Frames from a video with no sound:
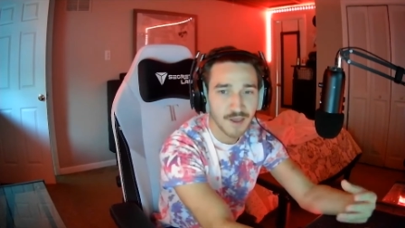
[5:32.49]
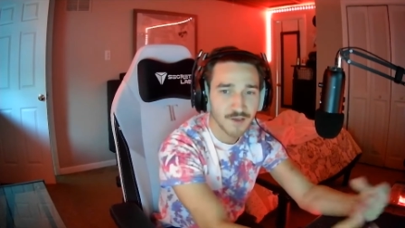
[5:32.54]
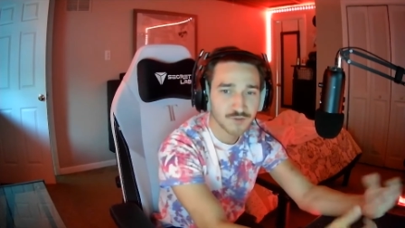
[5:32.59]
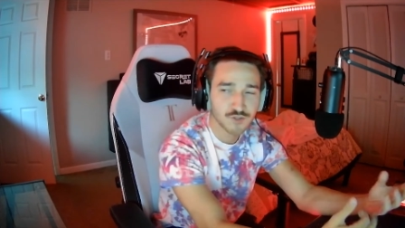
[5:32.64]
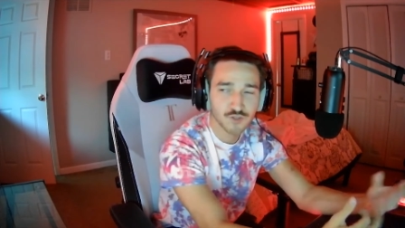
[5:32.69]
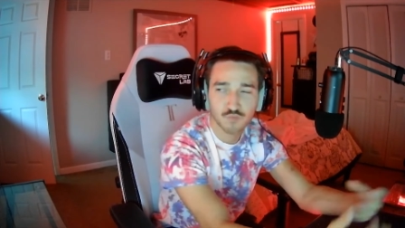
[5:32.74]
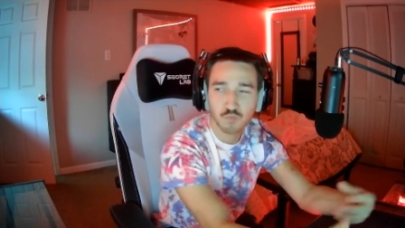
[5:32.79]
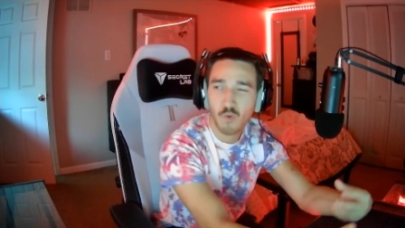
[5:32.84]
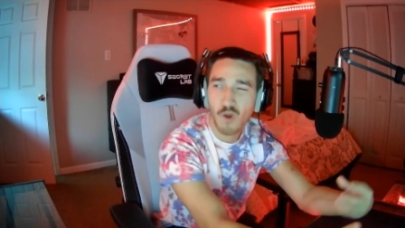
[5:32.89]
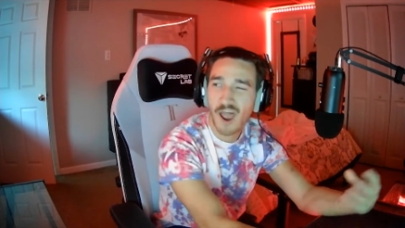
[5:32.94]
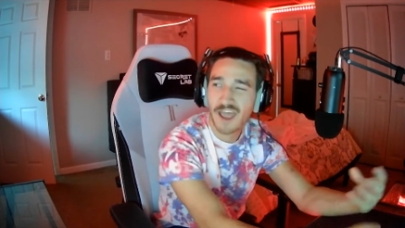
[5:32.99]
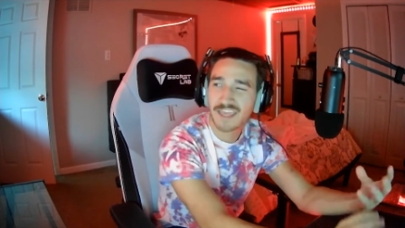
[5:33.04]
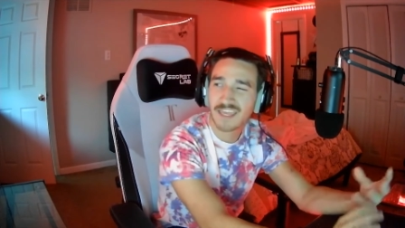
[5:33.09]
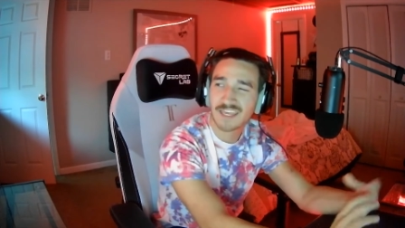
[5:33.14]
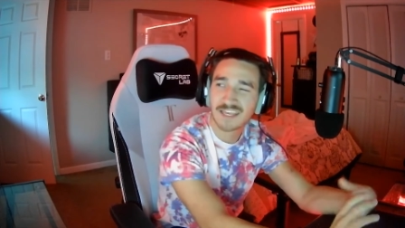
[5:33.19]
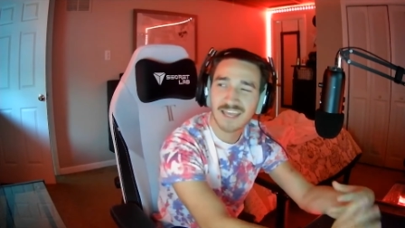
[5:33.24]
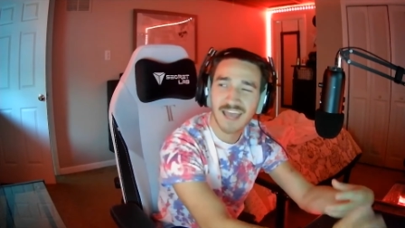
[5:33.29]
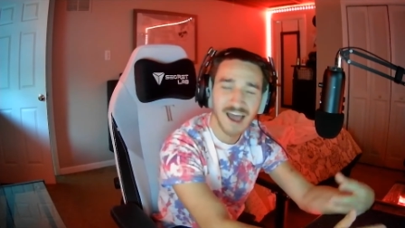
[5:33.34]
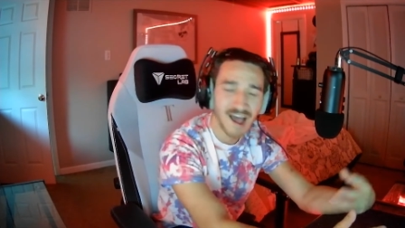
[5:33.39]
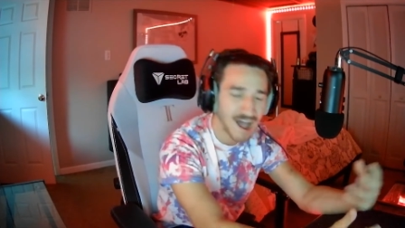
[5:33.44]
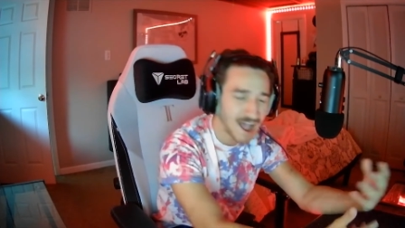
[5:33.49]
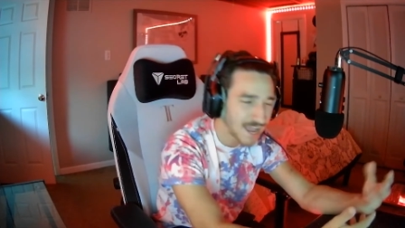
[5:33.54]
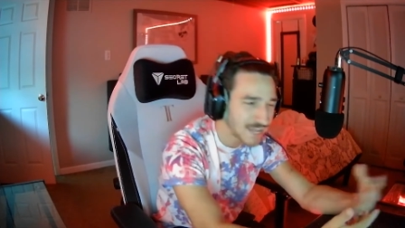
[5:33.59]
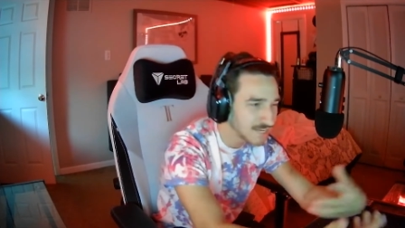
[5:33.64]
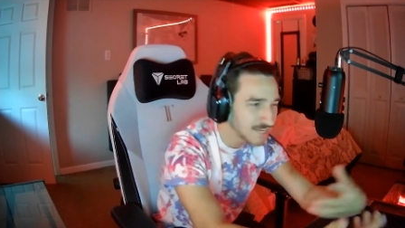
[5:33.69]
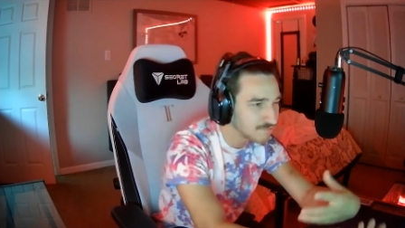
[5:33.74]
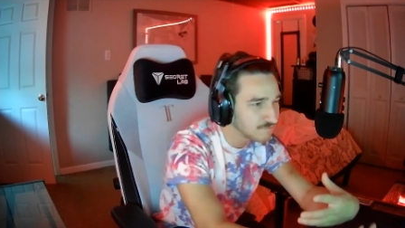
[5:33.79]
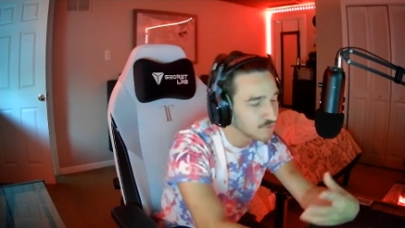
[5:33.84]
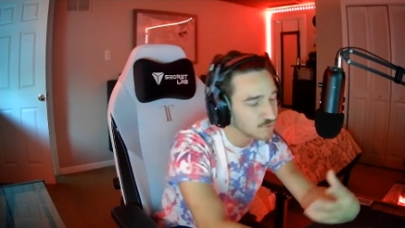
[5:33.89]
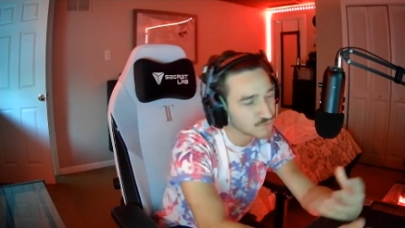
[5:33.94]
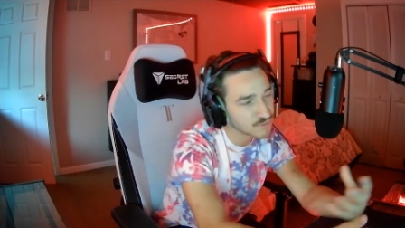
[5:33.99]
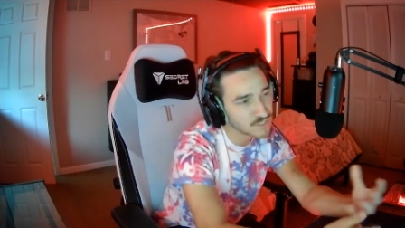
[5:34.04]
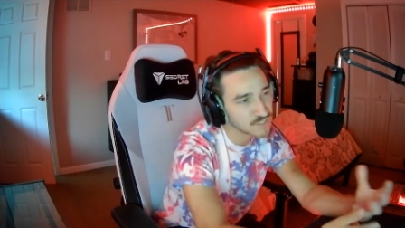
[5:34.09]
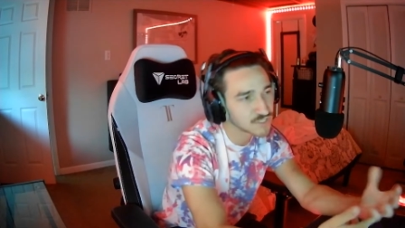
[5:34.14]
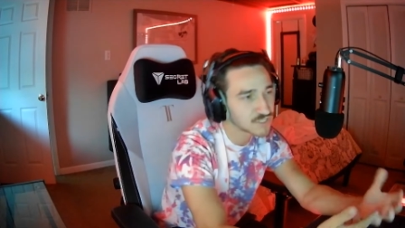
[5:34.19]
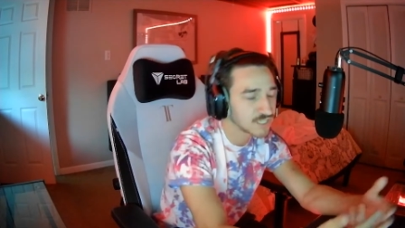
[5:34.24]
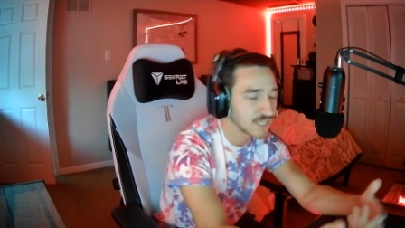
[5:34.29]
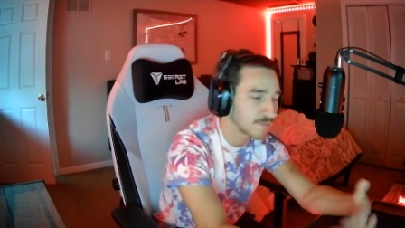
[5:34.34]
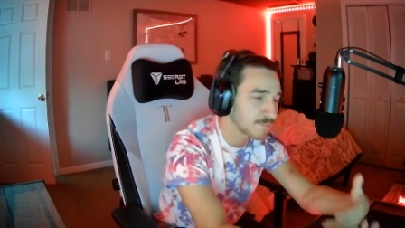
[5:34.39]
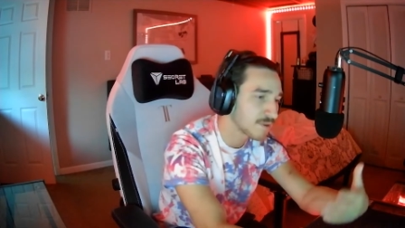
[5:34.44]
So that's why I can kind of use this
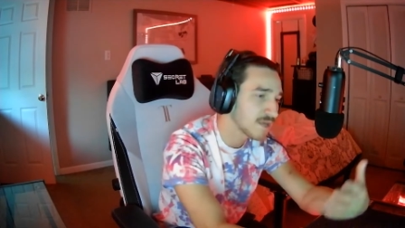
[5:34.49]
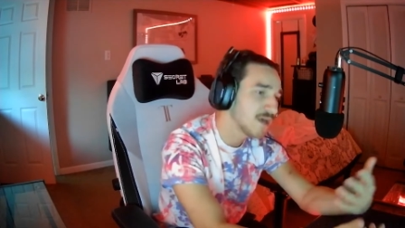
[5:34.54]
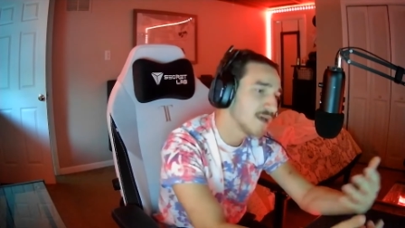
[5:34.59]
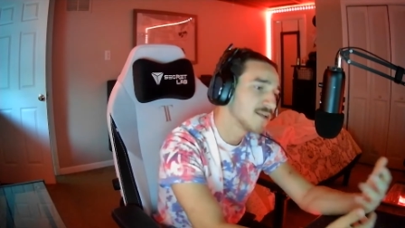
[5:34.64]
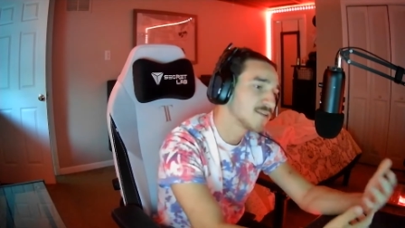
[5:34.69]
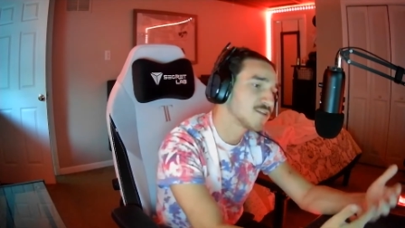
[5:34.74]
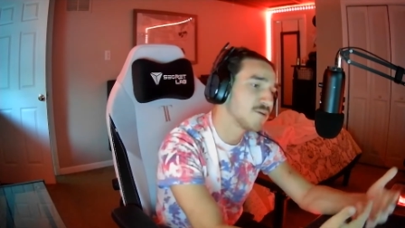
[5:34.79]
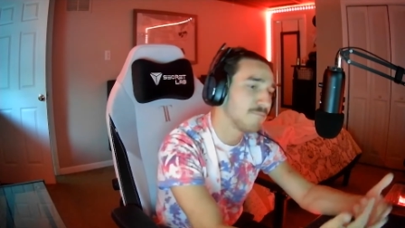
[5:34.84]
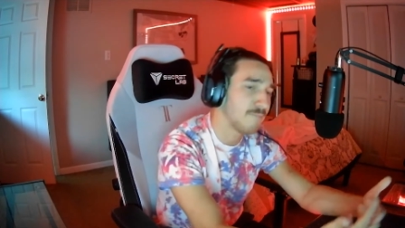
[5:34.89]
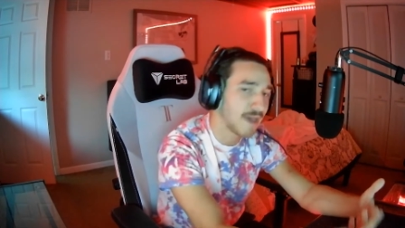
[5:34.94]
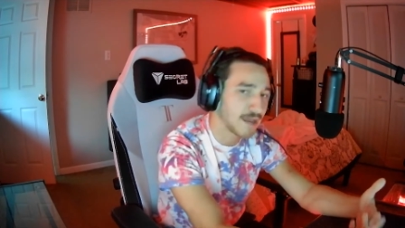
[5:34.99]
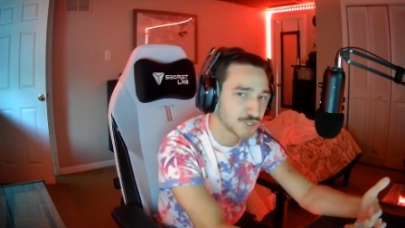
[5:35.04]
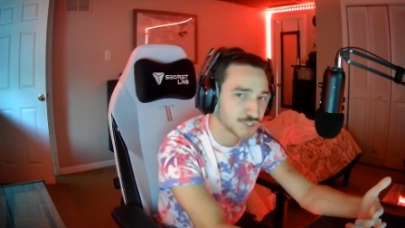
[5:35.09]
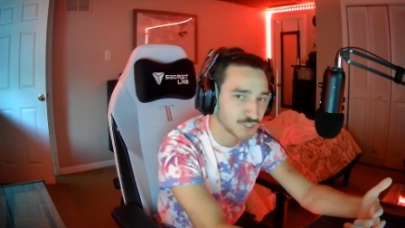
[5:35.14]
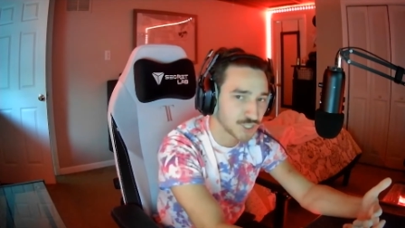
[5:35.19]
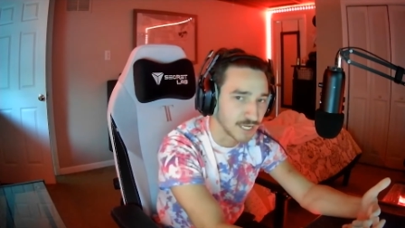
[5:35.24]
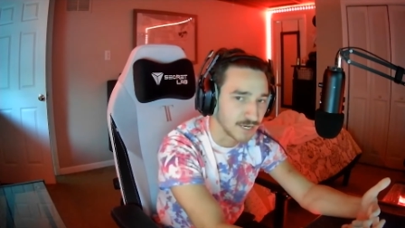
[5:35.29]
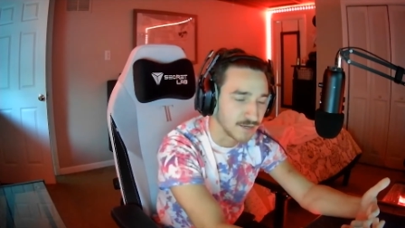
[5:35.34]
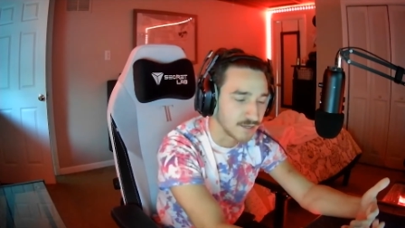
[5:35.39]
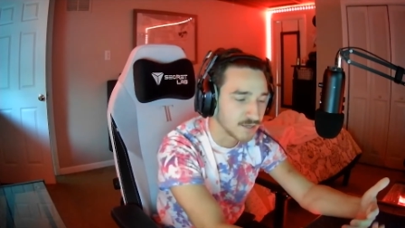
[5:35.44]
clip to mesh in.